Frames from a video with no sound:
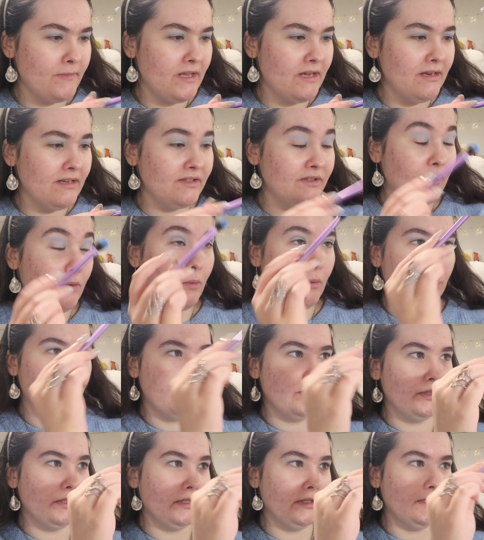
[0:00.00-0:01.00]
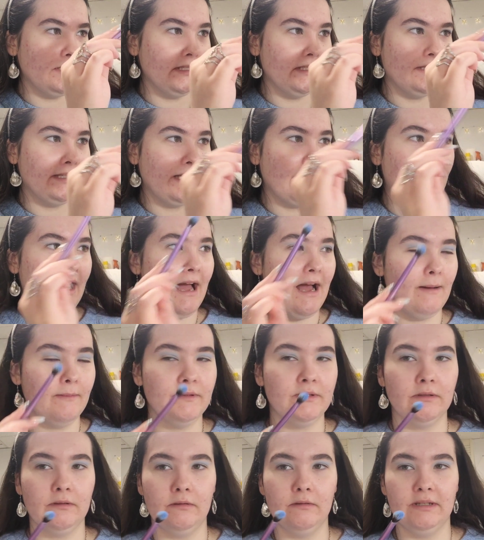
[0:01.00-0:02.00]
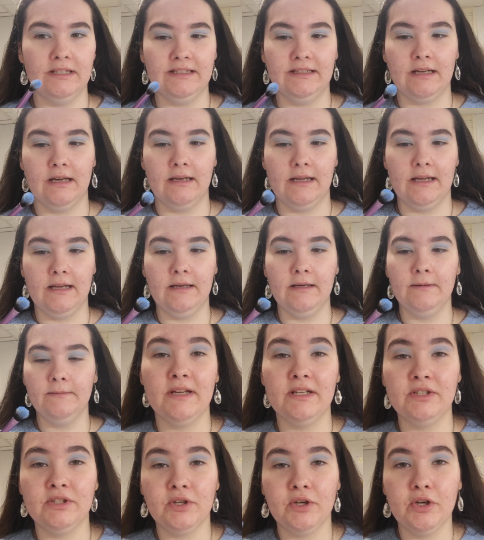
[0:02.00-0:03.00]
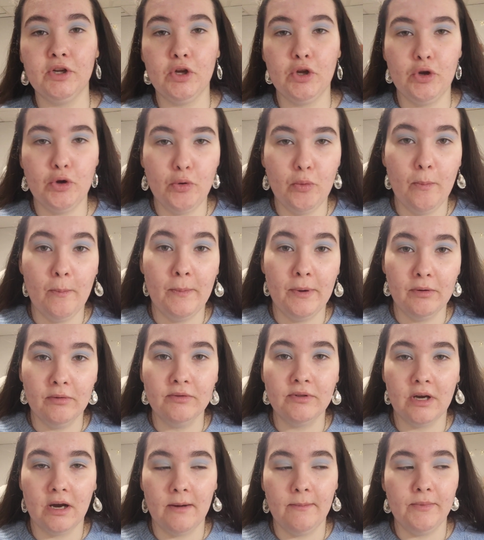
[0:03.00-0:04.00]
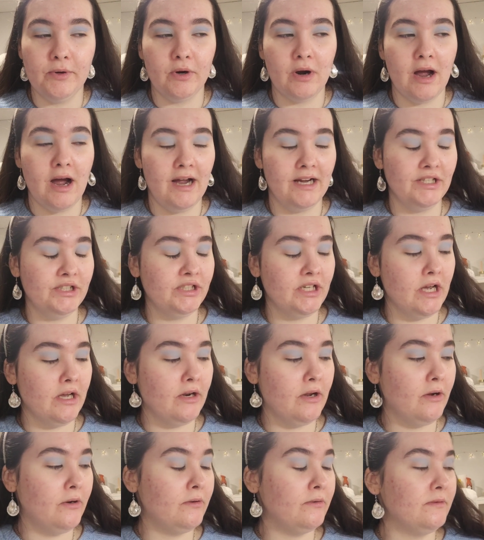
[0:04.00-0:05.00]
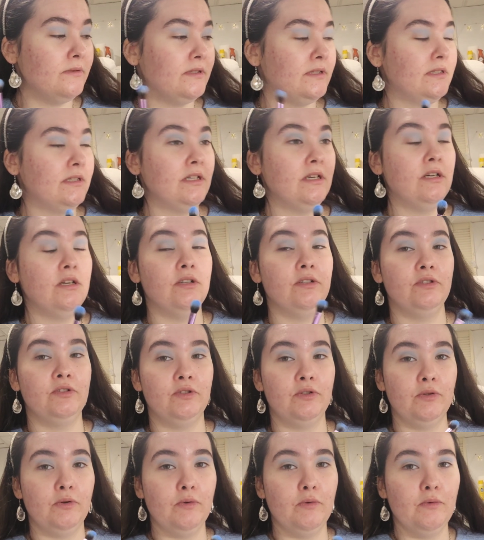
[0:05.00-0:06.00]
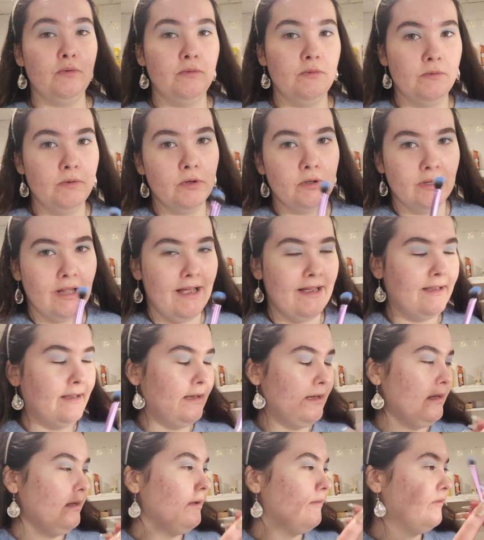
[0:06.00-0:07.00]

It is gorgeous. It's like absolutely stunning. Make sure you build up your eyeshadows to your liking.